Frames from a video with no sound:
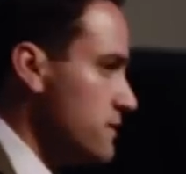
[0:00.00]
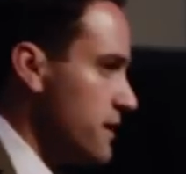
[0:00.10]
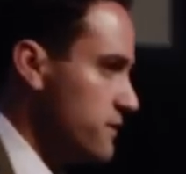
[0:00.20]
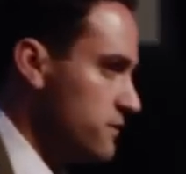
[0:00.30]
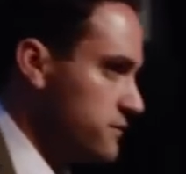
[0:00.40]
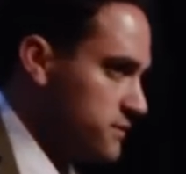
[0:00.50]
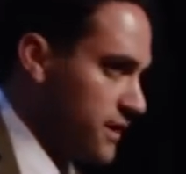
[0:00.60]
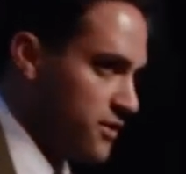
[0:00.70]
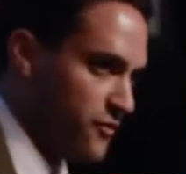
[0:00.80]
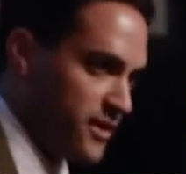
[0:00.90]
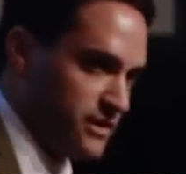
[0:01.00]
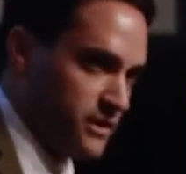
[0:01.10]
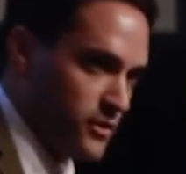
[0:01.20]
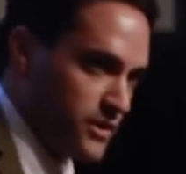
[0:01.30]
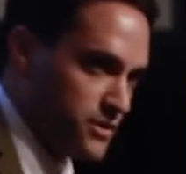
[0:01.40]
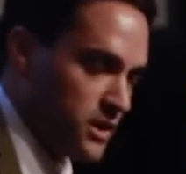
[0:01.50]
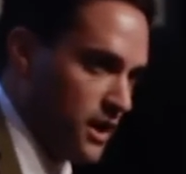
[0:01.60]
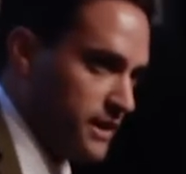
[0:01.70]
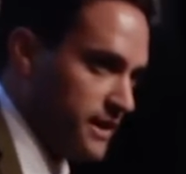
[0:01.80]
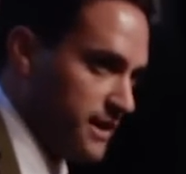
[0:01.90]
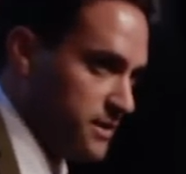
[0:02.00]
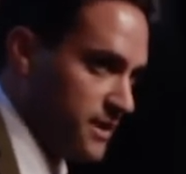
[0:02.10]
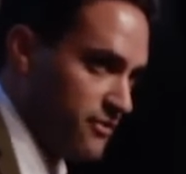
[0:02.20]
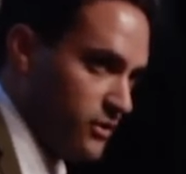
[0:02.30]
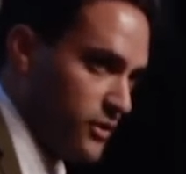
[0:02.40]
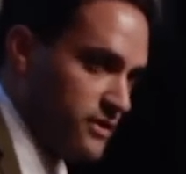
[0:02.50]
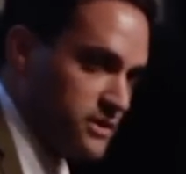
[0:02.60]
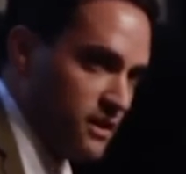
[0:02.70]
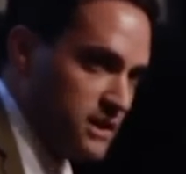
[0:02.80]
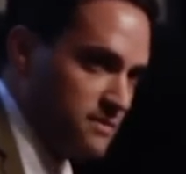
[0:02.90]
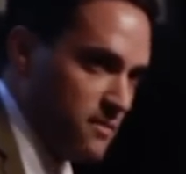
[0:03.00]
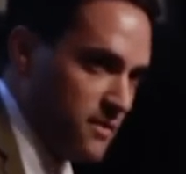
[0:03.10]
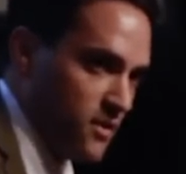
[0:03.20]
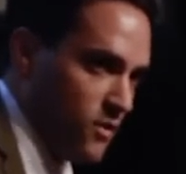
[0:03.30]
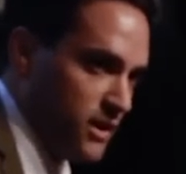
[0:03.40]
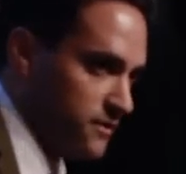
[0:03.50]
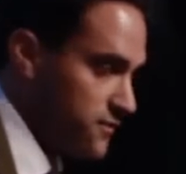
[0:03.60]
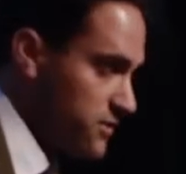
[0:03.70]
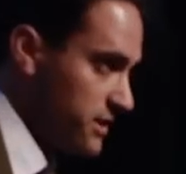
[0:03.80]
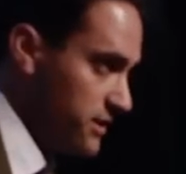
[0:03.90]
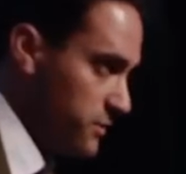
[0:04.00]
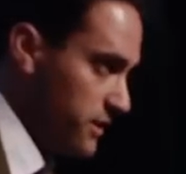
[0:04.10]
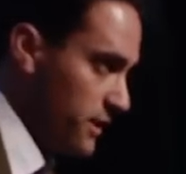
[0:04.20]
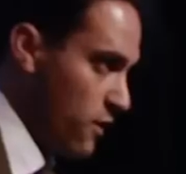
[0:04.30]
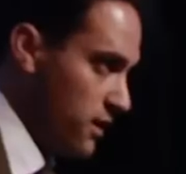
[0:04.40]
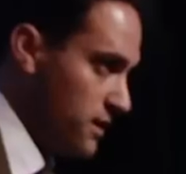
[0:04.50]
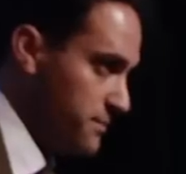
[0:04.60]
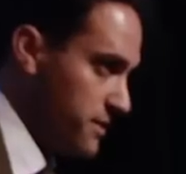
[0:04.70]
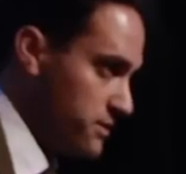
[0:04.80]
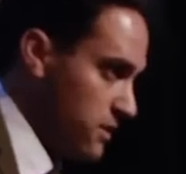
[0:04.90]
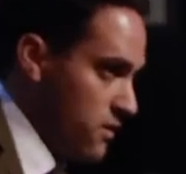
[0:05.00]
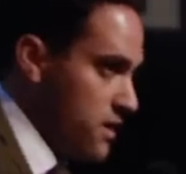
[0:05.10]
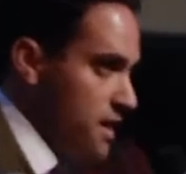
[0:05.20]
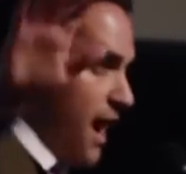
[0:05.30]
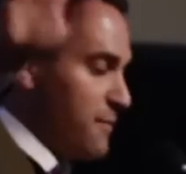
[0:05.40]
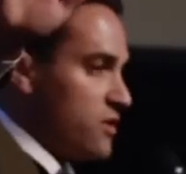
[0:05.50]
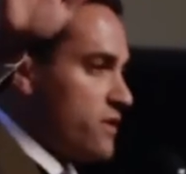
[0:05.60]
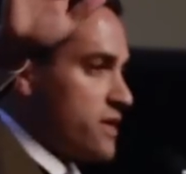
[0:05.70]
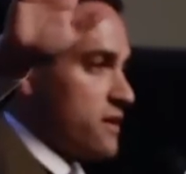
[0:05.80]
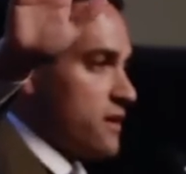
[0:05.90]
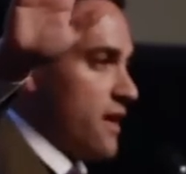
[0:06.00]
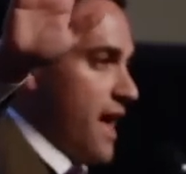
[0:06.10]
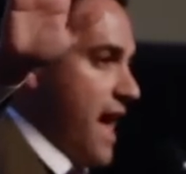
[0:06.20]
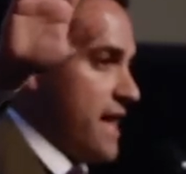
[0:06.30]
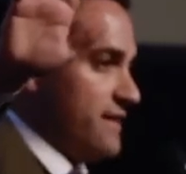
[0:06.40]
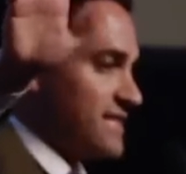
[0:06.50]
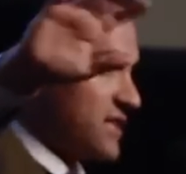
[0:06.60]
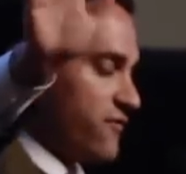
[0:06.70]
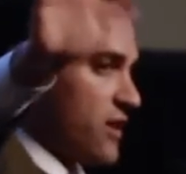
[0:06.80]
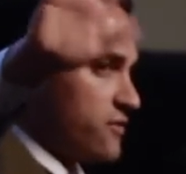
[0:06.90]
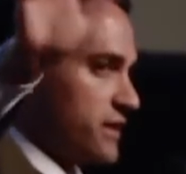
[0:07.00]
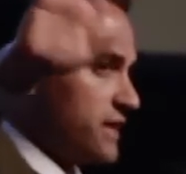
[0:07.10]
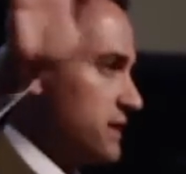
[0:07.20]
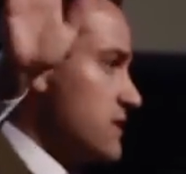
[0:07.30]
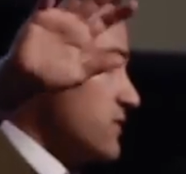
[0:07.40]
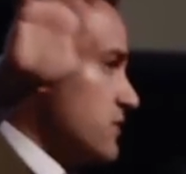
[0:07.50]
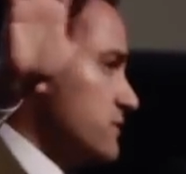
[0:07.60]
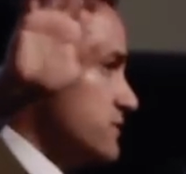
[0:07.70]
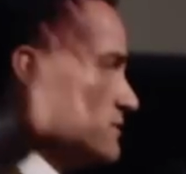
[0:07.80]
I don't know if we have any lawyers talking today, but every lawyer that talks about marijuana, the first thing they do when they walk up here is go, "I'm a lawyer, and this is federally illegal."